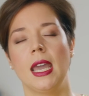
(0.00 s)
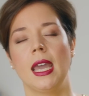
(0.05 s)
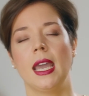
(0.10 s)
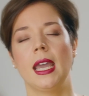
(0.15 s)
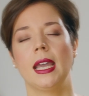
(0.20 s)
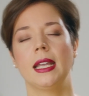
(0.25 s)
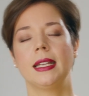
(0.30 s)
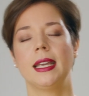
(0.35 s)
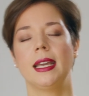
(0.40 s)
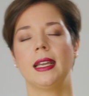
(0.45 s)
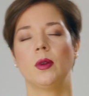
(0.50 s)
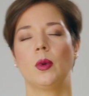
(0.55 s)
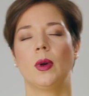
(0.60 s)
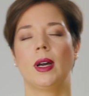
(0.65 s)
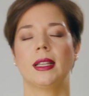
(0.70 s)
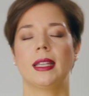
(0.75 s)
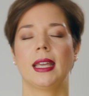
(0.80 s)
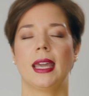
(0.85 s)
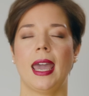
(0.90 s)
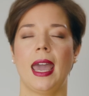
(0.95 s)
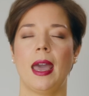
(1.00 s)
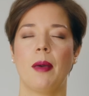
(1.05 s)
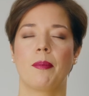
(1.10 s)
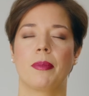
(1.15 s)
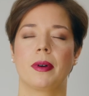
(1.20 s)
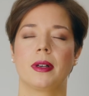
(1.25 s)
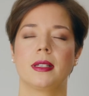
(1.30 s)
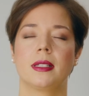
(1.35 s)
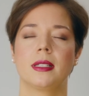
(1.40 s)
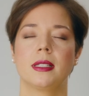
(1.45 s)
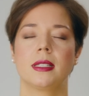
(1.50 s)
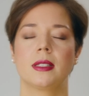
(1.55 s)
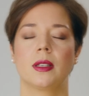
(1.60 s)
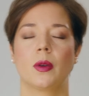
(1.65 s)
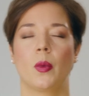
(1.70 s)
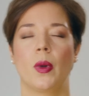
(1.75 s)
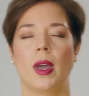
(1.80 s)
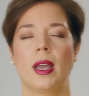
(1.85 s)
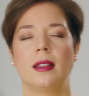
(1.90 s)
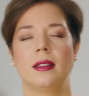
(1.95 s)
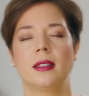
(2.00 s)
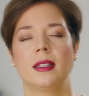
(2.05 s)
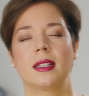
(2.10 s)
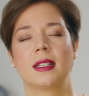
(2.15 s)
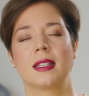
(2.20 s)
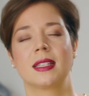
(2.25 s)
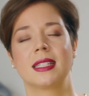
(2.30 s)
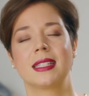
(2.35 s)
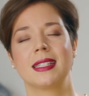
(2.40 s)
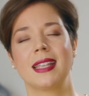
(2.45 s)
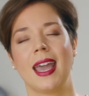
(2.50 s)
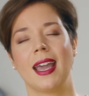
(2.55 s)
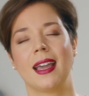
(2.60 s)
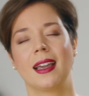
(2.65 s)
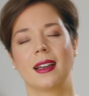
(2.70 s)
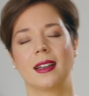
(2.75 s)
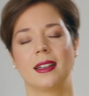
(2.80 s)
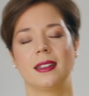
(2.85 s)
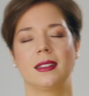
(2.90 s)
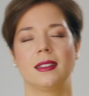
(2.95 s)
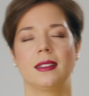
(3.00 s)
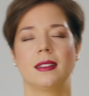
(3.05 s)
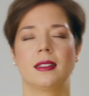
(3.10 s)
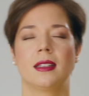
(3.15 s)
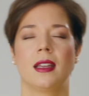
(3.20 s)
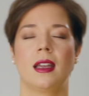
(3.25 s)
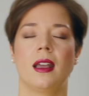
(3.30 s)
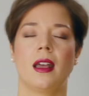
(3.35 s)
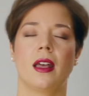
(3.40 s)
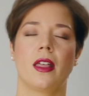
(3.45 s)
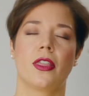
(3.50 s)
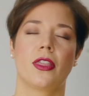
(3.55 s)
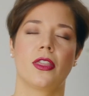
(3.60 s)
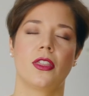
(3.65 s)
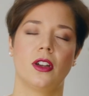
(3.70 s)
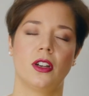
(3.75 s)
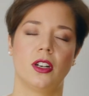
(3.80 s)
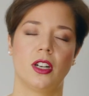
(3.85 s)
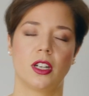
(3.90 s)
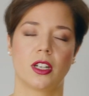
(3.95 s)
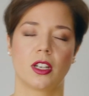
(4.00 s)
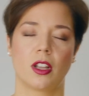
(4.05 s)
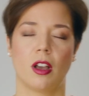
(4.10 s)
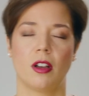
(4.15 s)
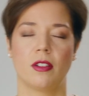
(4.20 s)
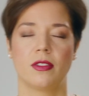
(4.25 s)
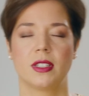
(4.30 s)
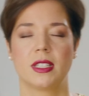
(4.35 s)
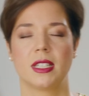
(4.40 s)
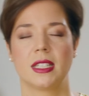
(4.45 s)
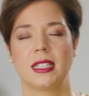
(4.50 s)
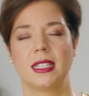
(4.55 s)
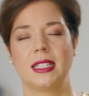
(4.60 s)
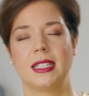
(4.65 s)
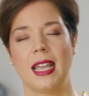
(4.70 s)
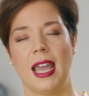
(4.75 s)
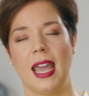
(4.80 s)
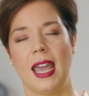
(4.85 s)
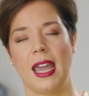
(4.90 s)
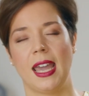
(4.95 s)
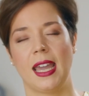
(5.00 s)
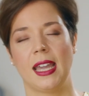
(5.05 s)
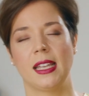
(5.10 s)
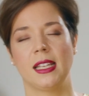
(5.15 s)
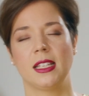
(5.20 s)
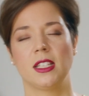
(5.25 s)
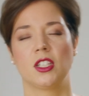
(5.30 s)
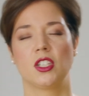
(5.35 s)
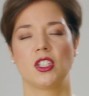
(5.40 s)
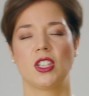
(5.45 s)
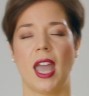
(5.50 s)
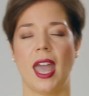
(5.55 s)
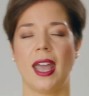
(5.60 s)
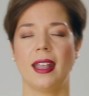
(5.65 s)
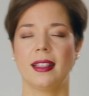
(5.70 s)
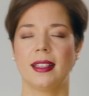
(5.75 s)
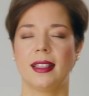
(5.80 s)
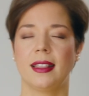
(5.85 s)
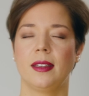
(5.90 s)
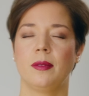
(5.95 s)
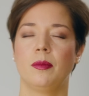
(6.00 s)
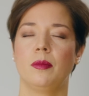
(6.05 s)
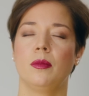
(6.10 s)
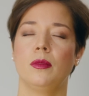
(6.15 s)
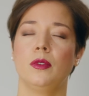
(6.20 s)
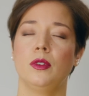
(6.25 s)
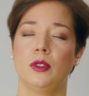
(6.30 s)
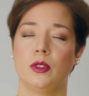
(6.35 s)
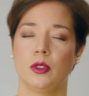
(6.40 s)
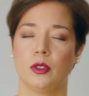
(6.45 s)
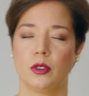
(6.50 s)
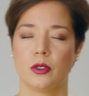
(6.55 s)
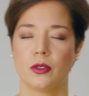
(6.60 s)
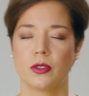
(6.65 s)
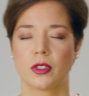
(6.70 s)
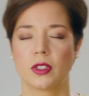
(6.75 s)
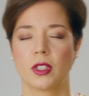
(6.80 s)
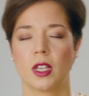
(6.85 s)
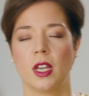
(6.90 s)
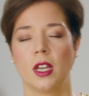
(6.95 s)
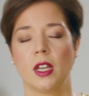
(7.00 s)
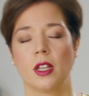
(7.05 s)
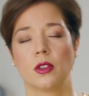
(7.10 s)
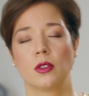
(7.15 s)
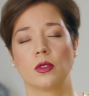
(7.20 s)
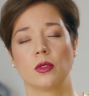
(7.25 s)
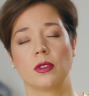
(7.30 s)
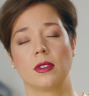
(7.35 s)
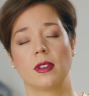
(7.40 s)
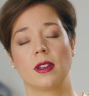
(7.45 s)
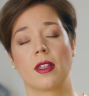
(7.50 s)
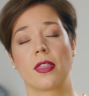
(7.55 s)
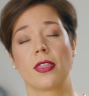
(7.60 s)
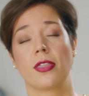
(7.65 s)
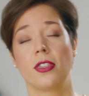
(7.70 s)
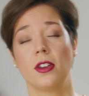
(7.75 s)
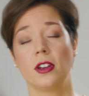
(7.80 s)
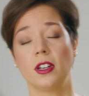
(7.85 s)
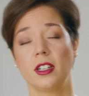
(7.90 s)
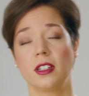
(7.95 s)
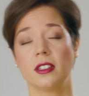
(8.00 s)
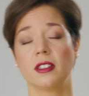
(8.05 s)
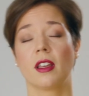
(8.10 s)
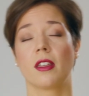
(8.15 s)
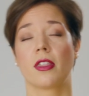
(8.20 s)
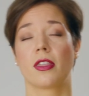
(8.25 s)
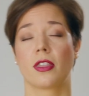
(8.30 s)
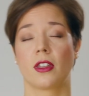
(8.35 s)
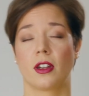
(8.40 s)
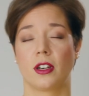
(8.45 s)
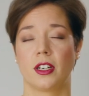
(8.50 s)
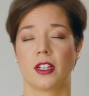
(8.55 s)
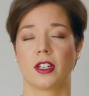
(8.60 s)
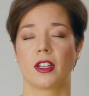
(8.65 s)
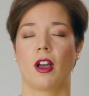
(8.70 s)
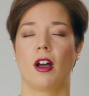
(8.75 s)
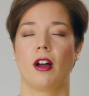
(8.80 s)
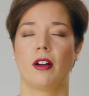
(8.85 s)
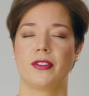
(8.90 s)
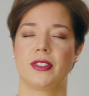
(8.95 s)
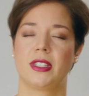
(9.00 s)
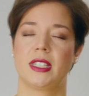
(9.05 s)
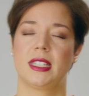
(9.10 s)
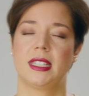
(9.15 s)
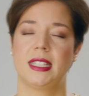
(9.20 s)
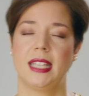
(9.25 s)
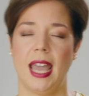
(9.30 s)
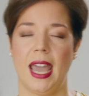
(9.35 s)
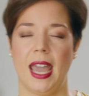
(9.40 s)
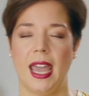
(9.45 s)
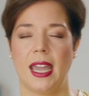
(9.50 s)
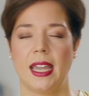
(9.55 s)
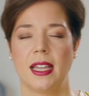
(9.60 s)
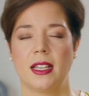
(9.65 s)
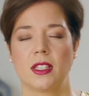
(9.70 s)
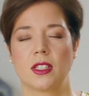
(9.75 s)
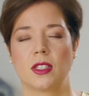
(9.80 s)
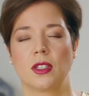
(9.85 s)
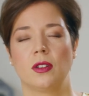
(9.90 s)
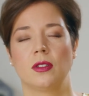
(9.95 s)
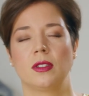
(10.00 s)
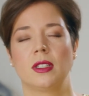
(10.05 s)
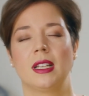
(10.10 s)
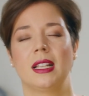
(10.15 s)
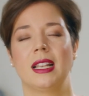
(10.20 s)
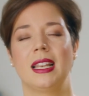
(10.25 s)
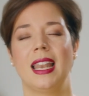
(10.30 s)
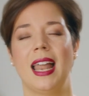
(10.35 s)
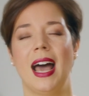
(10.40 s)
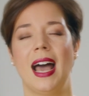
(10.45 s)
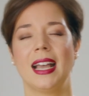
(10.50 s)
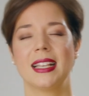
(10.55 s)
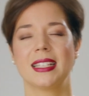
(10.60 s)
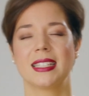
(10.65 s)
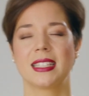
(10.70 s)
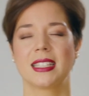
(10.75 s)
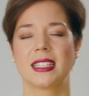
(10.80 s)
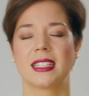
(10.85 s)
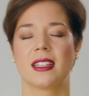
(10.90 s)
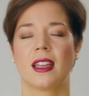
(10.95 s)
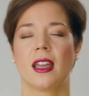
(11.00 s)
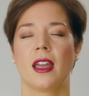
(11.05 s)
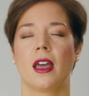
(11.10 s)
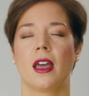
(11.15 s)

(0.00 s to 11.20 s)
And then what happens when the second third of the day gently moves to the third third of the day, so the last